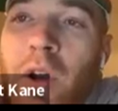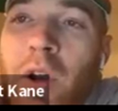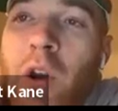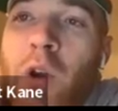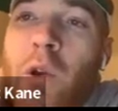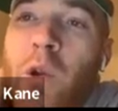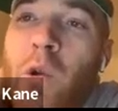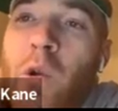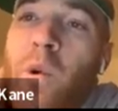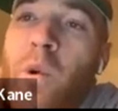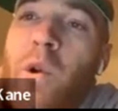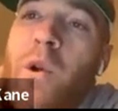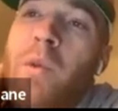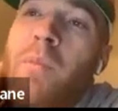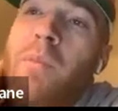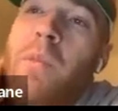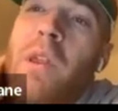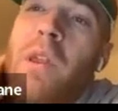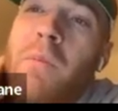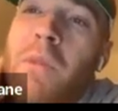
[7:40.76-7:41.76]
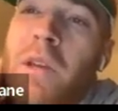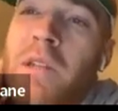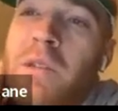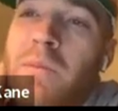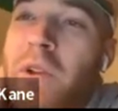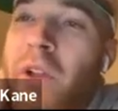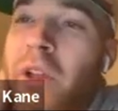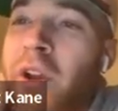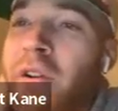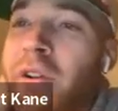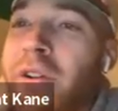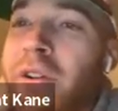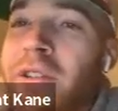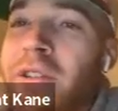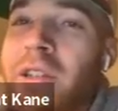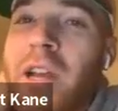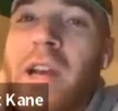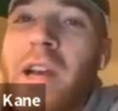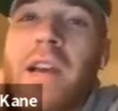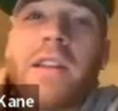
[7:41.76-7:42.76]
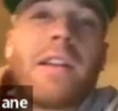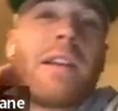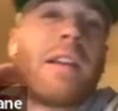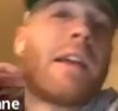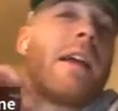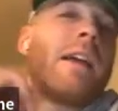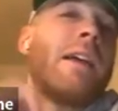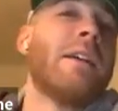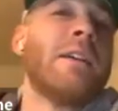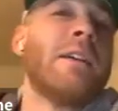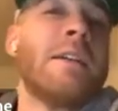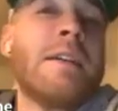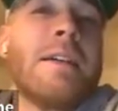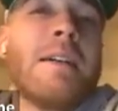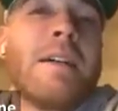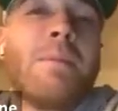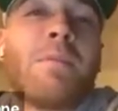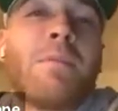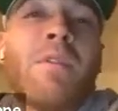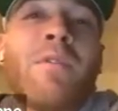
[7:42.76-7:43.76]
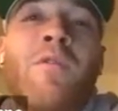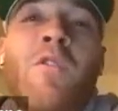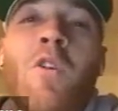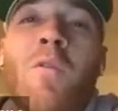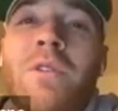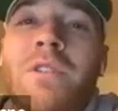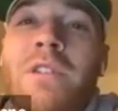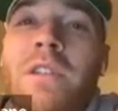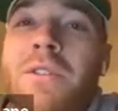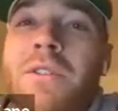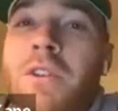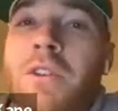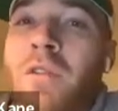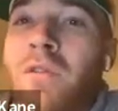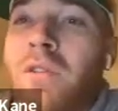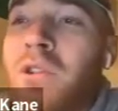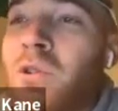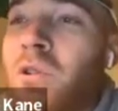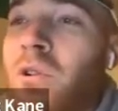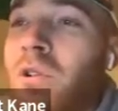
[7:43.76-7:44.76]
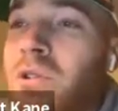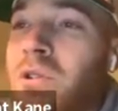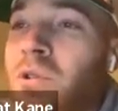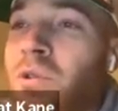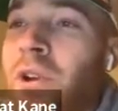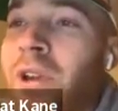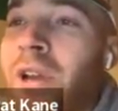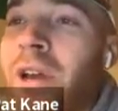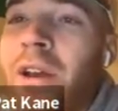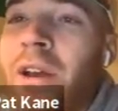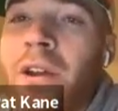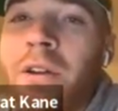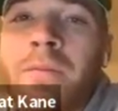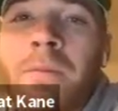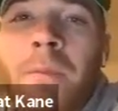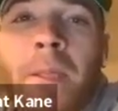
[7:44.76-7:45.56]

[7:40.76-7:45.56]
go to work, be the best player inside performance out there for Joel Soriano.